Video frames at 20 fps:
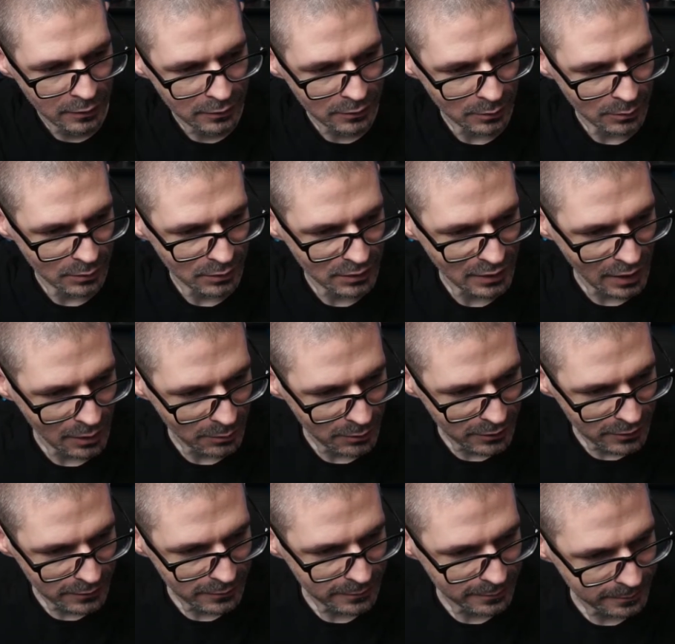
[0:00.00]
So it's that
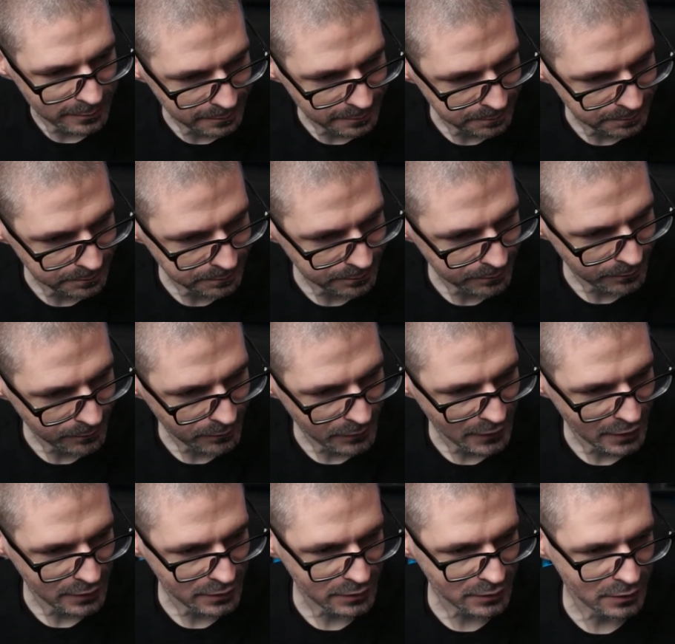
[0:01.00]
one,
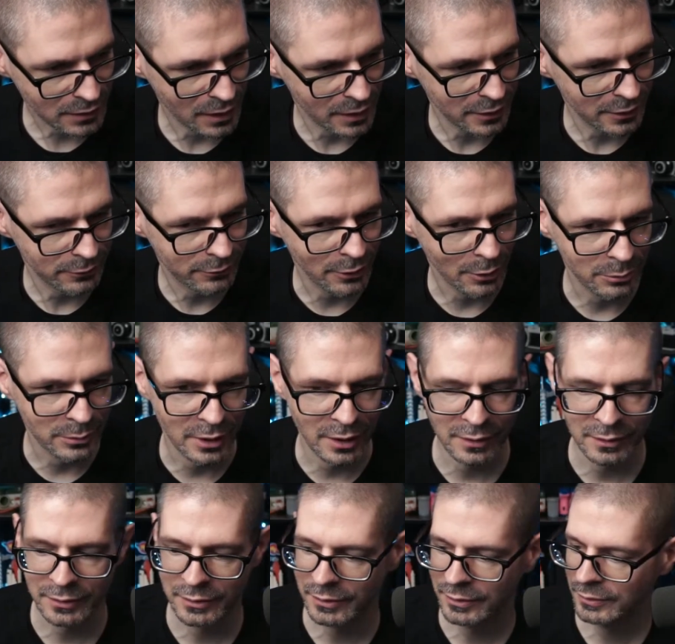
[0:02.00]
Scotty
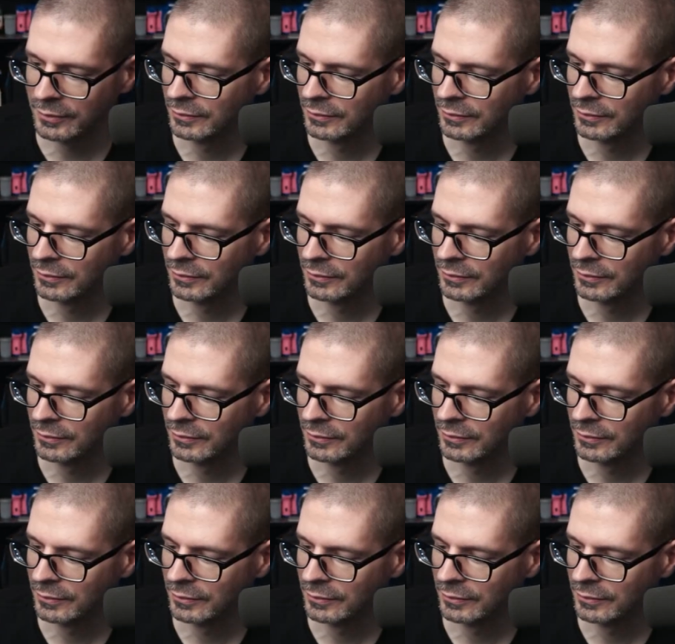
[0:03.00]
Photon.